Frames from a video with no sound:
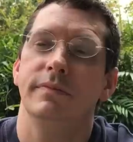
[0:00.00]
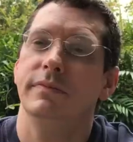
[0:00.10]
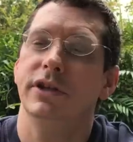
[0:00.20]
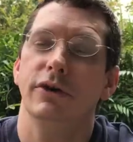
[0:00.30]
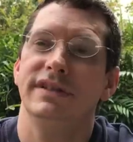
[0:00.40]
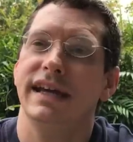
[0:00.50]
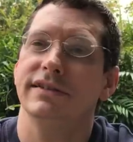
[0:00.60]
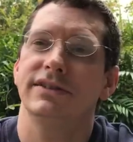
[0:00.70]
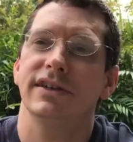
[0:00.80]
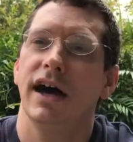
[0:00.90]
no
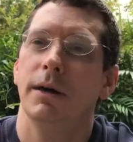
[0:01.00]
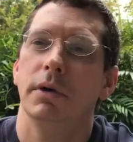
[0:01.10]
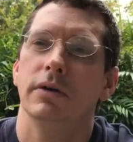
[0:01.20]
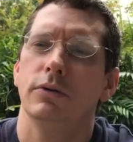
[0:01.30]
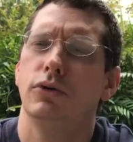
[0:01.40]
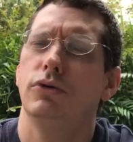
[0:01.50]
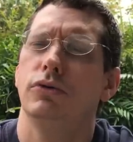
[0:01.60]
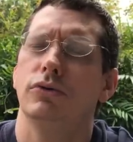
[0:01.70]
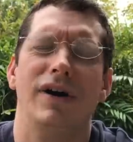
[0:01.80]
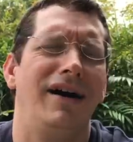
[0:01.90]
date sub.
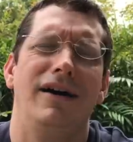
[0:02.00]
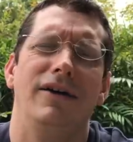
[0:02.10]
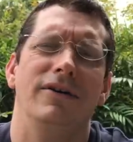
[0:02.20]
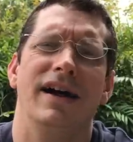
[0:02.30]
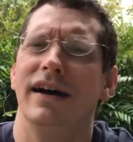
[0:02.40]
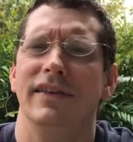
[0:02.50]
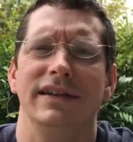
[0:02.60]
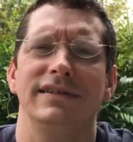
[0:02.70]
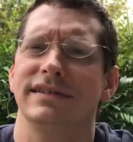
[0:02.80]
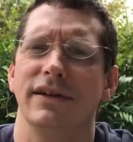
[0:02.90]
Wow, God,
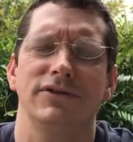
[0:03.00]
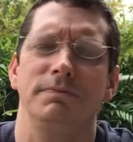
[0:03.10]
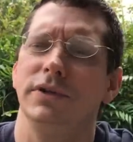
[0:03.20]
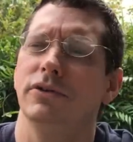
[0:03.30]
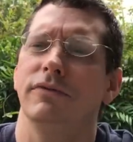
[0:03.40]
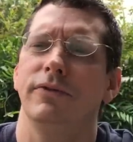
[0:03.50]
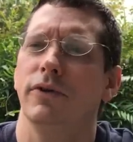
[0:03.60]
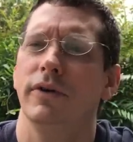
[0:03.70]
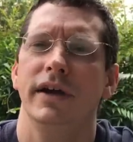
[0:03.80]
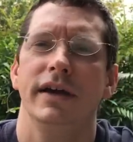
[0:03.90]
that sounds beautiful.
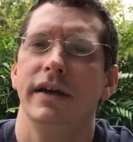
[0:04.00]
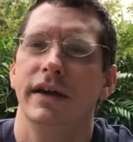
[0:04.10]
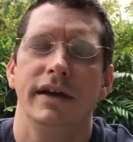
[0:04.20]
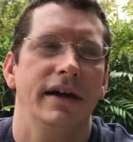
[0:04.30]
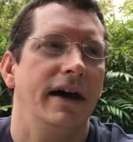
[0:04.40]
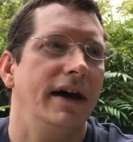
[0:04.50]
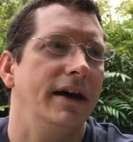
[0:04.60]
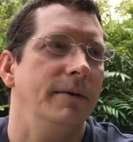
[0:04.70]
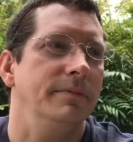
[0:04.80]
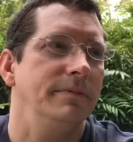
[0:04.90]

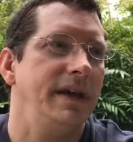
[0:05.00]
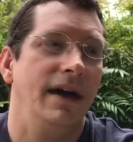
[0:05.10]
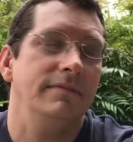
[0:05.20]
Yeah,